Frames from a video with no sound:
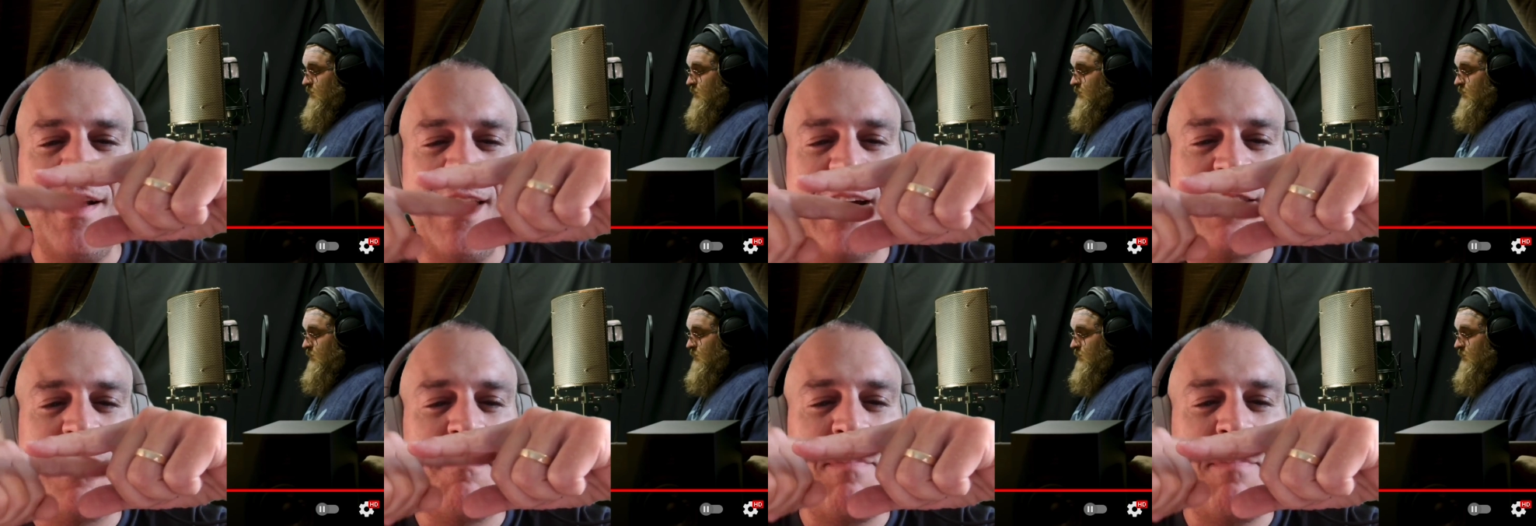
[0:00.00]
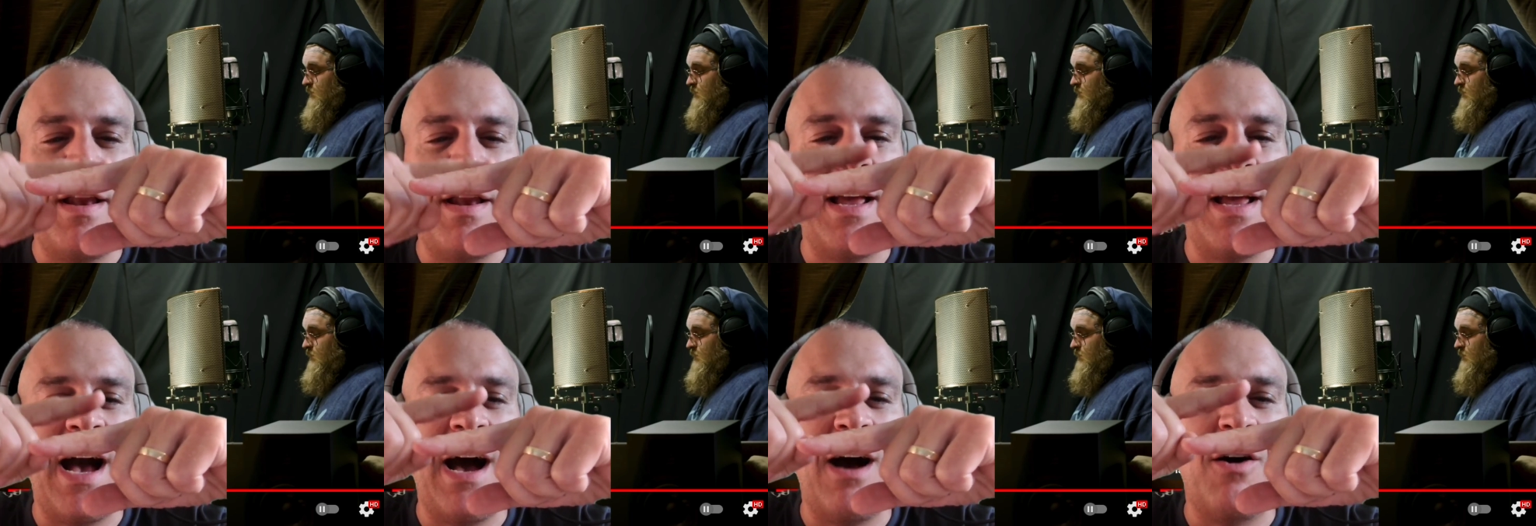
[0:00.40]
Speaker 1: And
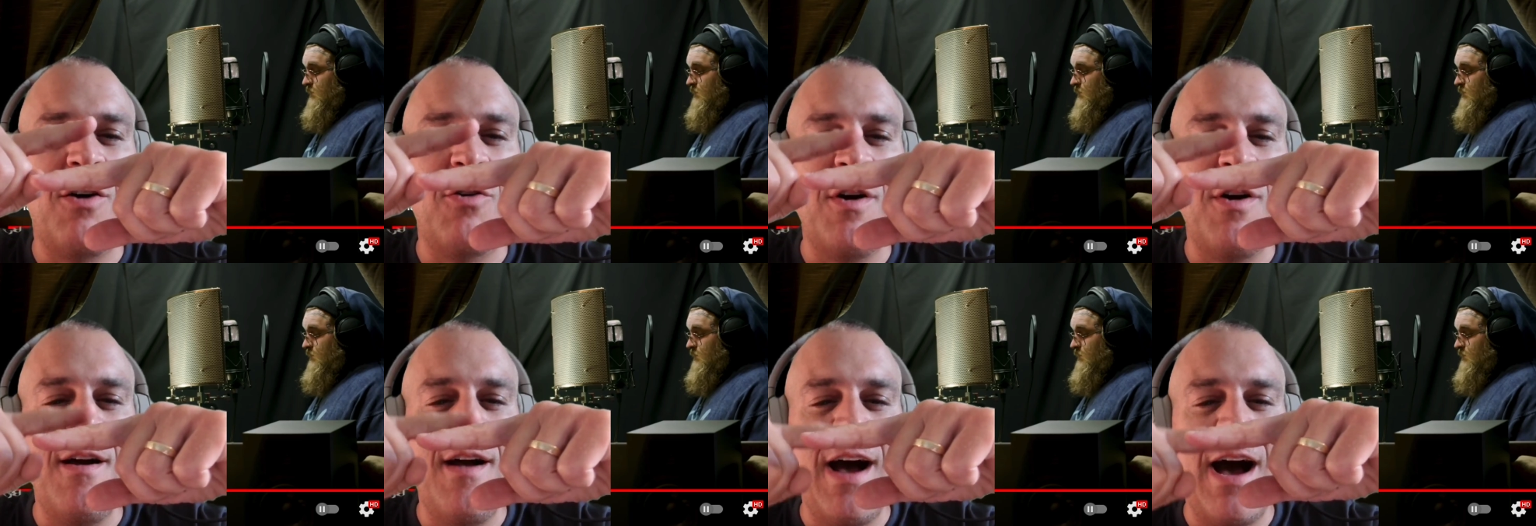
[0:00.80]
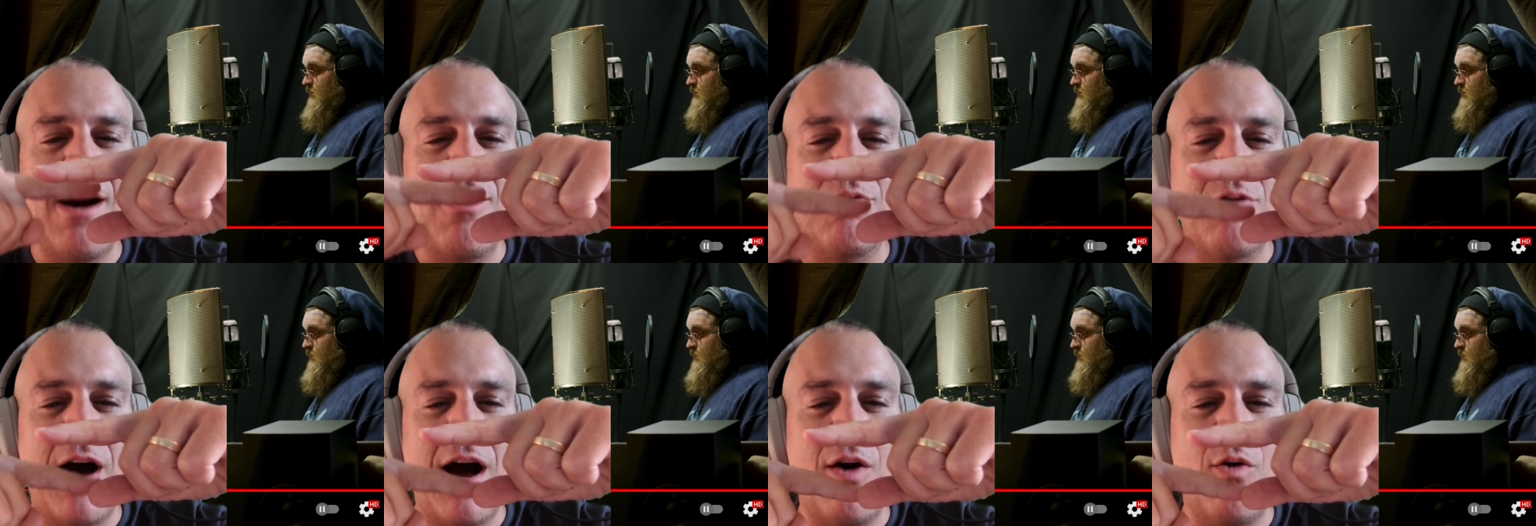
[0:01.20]
depending how
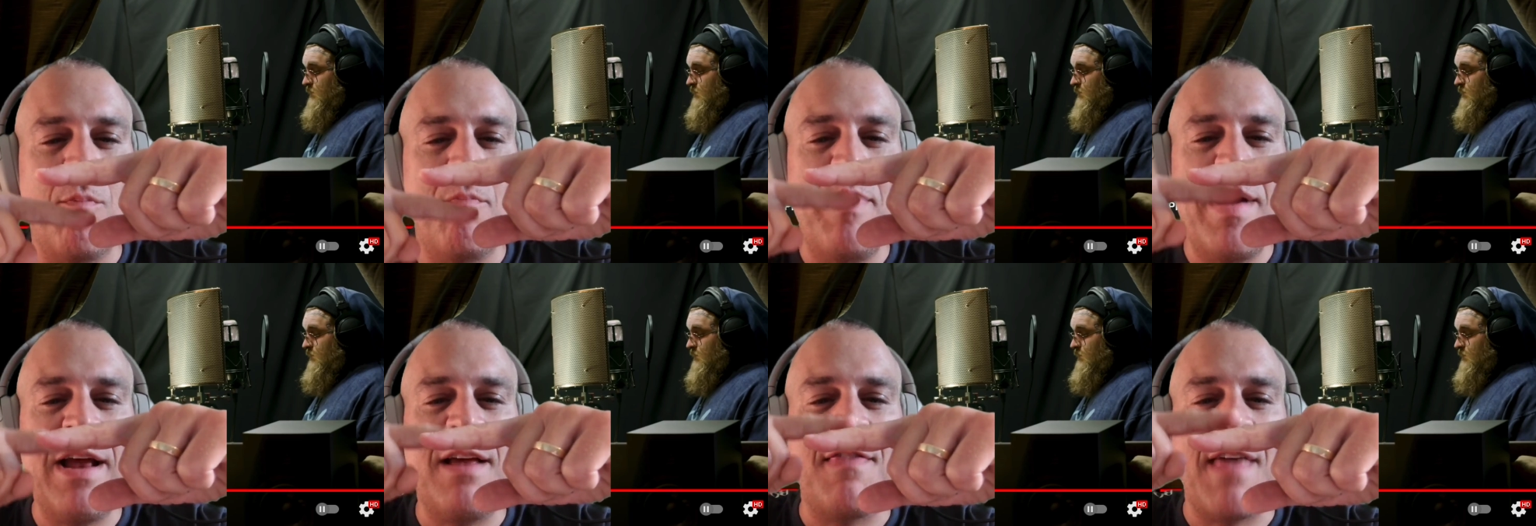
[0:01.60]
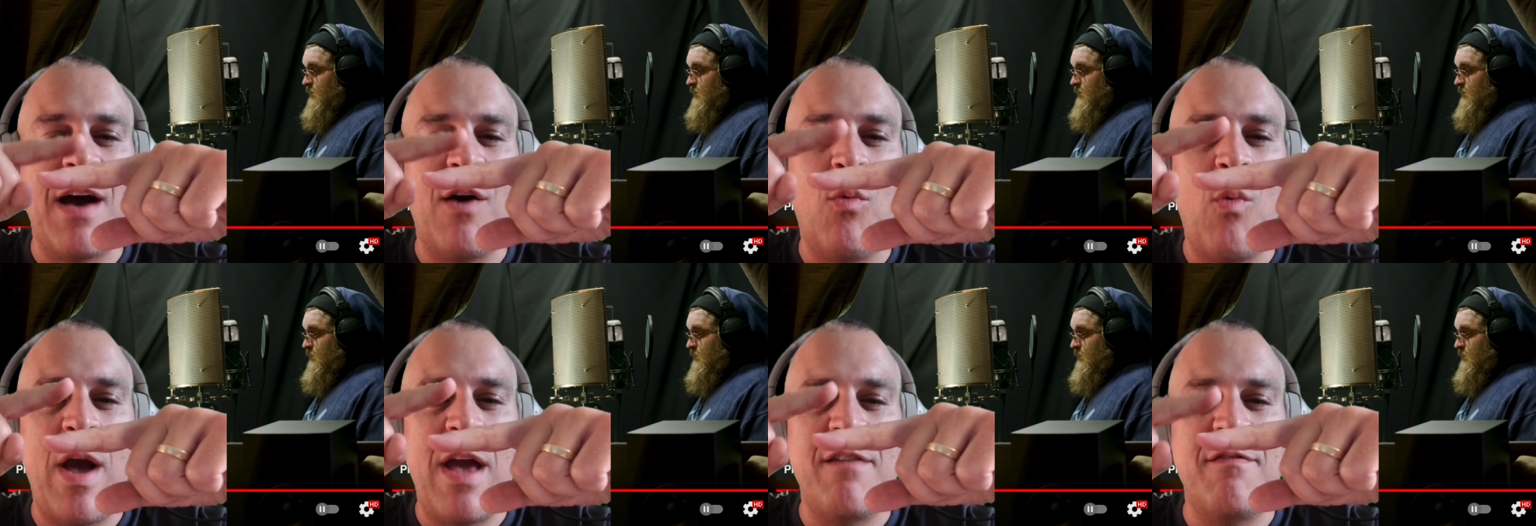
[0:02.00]
how how big
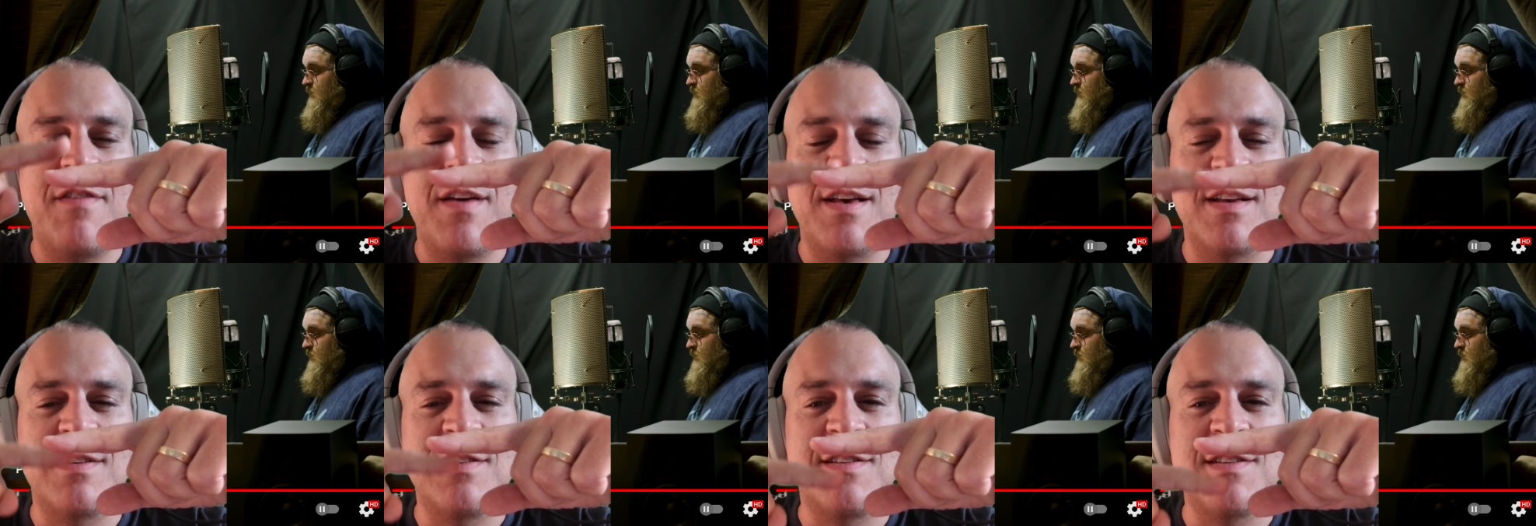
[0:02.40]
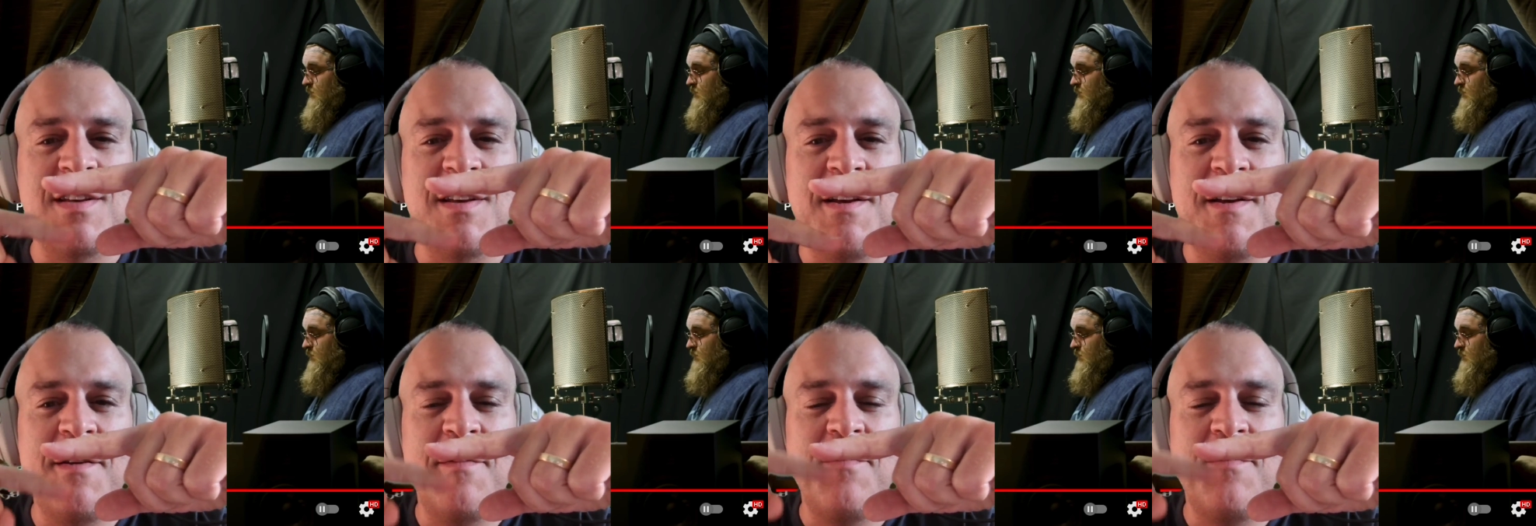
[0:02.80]
that wave is,